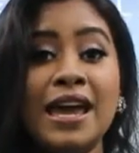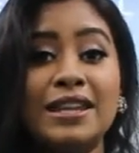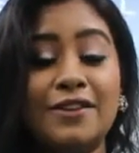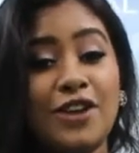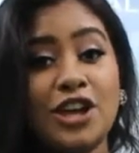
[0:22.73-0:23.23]

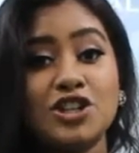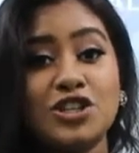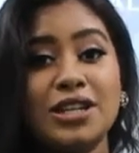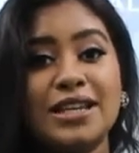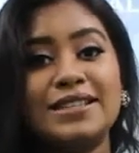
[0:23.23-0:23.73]

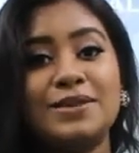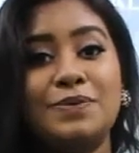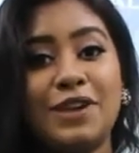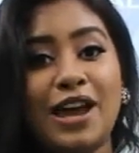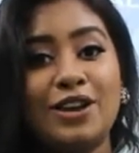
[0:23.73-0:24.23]
Navigation is a
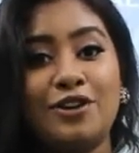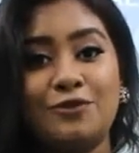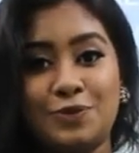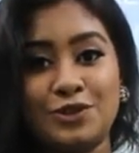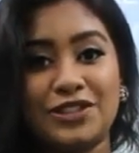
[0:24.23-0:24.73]
plan of
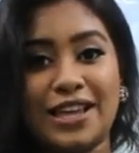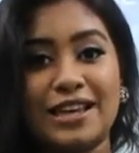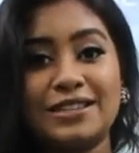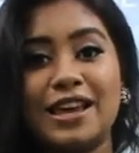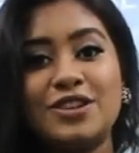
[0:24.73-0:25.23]

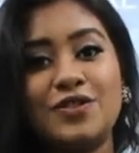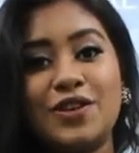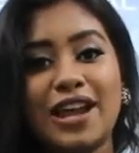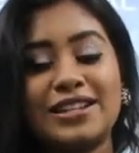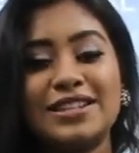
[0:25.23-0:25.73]
process and
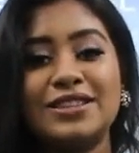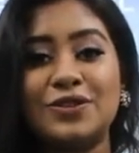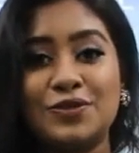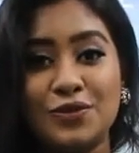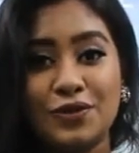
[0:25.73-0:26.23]
directing the
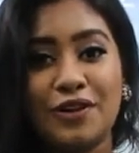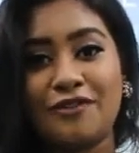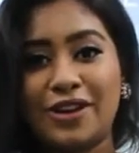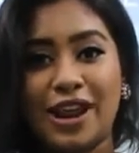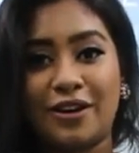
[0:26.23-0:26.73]
route
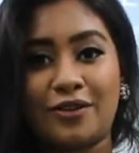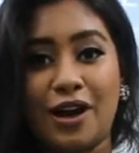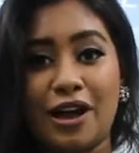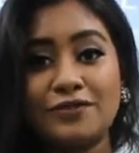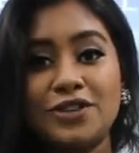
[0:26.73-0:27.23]
of an
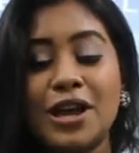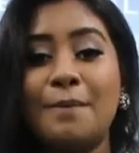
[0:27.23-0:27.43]
aircraft